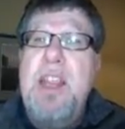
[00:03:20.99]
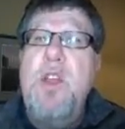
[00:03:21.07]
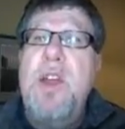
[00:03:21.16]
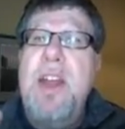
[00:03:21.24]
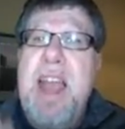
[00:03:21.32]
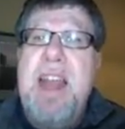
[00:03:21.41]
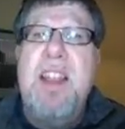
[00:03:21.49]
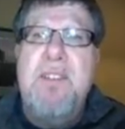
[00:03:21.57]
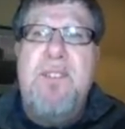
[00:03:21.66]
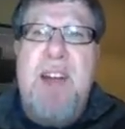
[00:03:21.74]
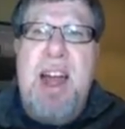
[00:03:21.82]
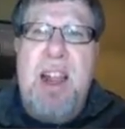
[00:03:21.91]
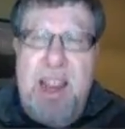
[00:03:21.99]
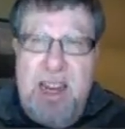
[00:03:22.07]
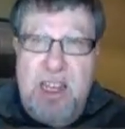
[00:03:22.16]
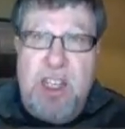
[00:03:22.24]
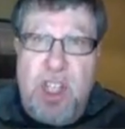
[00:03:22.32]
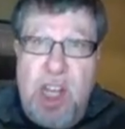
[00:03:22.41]
you can edit the file and
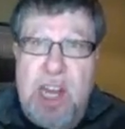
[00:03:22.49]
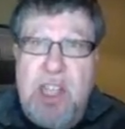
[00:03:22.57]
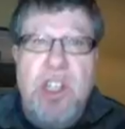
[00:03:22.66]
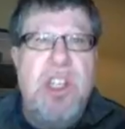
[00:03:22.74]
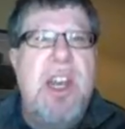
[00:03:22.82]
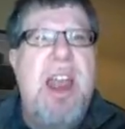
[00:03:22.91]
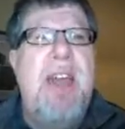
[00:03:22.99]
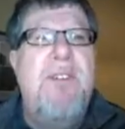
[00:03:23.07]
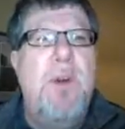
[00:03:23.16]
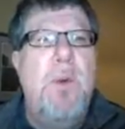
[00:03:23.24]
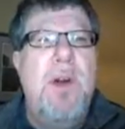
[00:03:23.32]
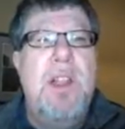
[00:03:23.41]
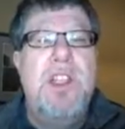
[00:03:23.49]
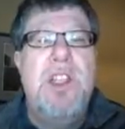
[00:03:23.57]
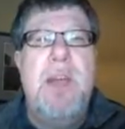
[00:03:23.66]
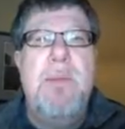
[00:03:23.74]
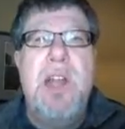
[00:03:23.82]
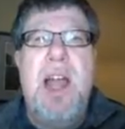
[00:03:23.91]
it changes it everywhere at the
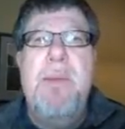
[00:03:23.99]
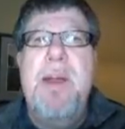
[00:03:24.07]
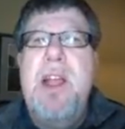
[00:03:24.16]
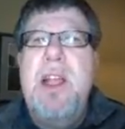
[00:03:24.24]
same time.